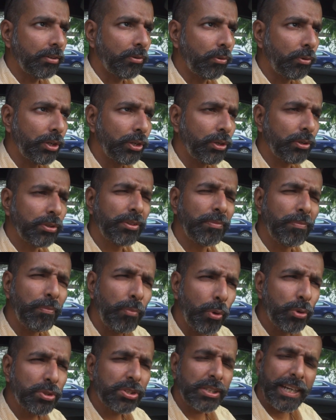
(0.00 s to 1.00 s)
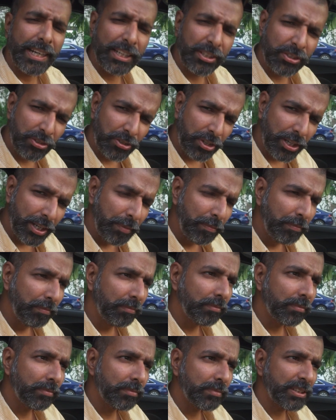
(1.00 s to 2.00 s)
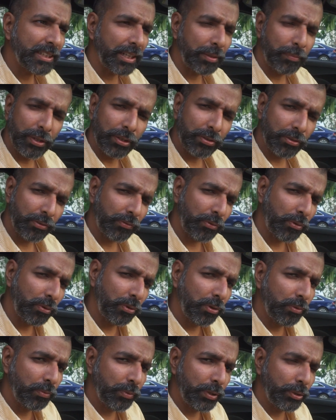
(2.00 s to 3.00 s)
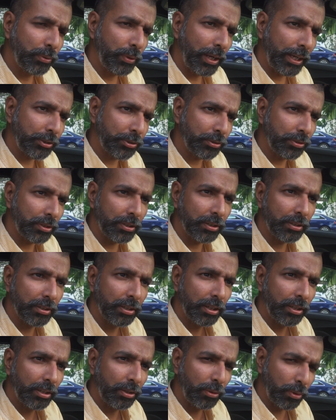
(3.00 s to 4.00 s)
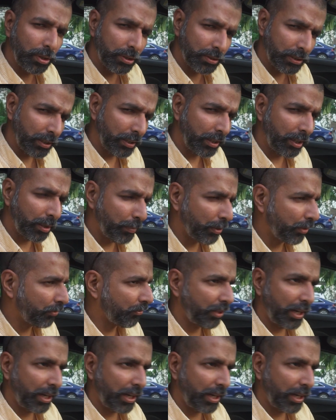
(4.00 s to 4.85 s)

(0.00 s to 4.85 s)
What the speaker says: Only on the most extreme segments of road will you actually notice a little bit of